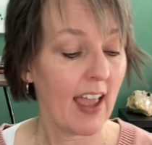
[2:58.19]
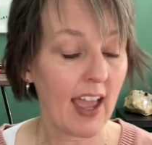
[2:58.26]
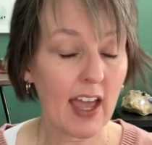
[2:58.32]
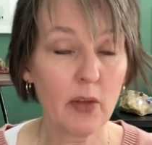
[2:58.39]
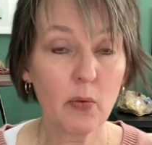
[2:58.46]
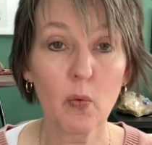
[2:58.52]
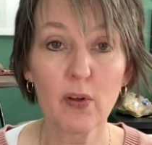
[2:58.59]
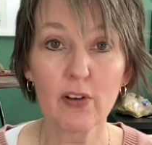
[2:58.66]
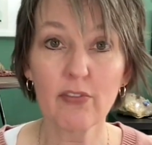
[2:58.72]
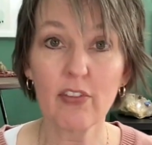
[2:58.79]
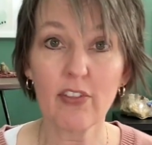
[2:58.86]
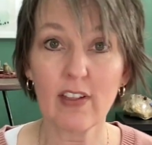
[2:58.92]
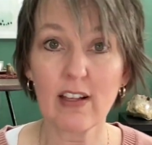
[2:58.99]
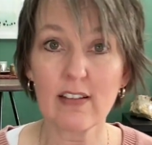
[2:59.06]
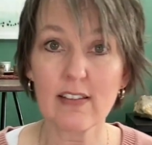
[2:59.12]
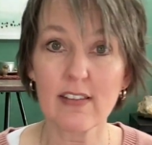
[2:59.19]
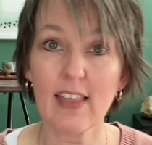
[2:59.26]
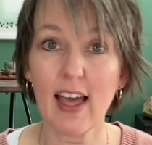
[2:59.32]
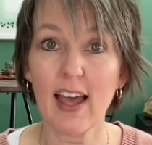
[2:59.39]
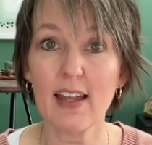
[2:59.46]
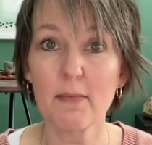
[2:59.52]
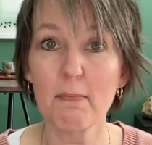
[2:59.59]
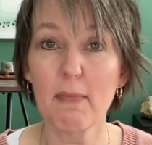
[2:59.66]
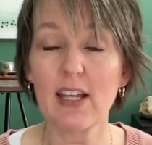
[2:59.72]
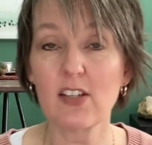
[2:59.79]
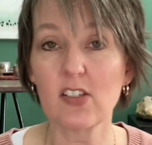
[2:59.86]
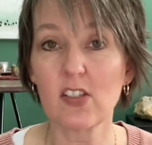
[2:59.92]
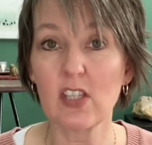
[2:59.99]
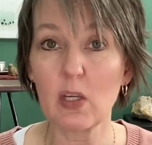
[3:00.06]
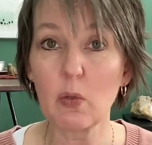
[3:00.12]
And one of the things that
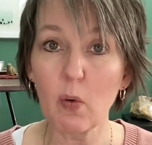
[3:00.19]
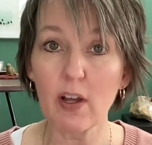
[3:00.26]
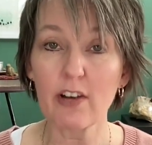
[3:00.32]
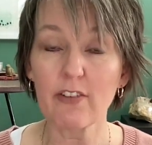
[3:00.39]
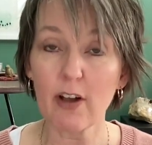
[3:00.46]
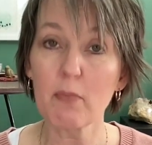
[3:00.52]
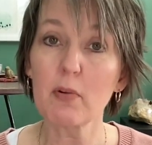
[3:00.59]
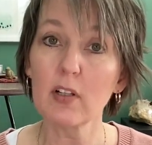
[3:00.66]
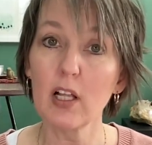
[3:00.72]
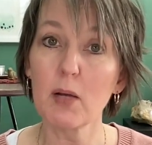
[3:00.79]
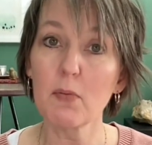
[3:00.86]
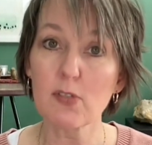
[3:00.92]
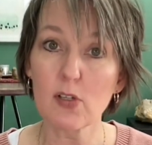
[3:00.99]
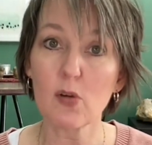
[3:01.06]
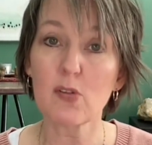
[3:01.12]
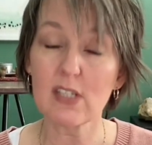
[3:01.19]
makes the What If Up Club so